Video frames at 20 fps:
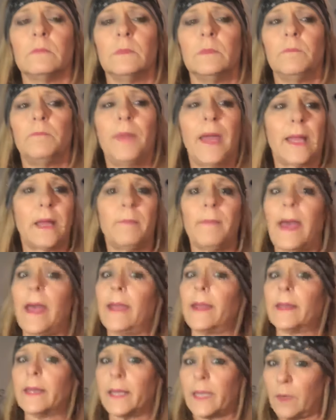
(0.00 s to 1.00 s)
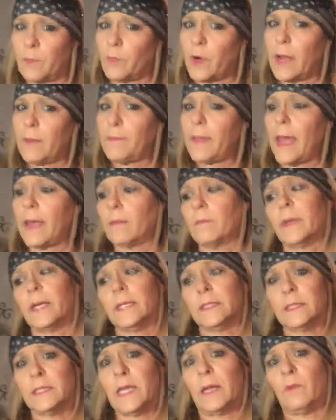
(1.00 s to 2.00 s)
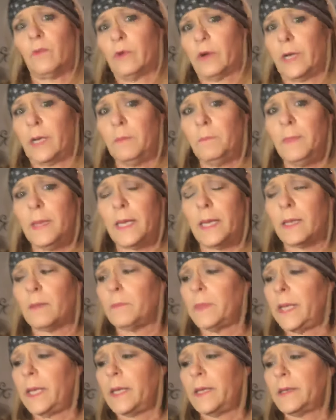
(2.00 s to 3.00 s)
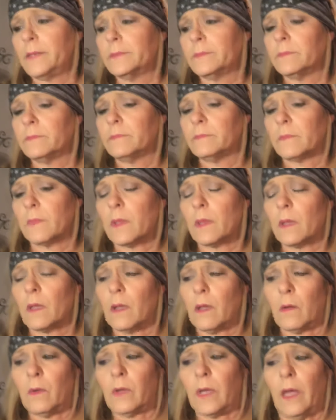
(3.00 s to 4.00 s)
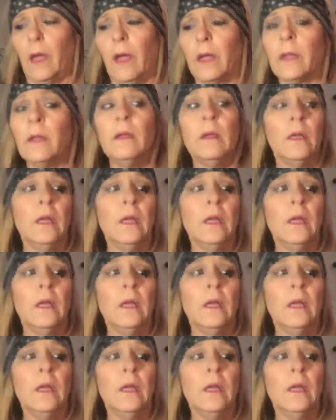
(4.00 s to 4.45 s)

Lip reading: pack a bag and come right back because they were admitting me. Okay.